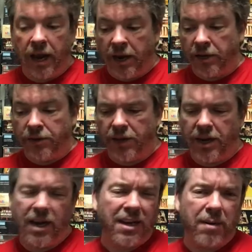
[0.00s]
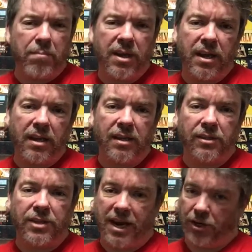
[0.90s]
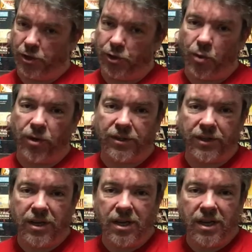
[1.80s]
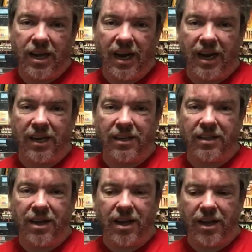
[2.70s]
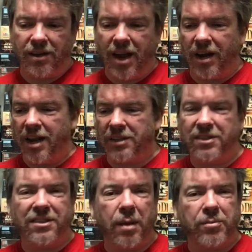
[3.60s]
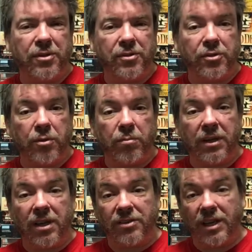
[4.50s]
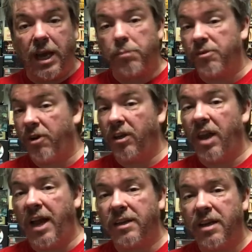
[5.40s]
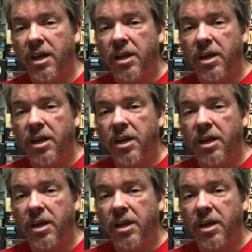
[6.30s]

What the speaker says: and they ended up being kind of short and not a lot of substance to them because the games are very light.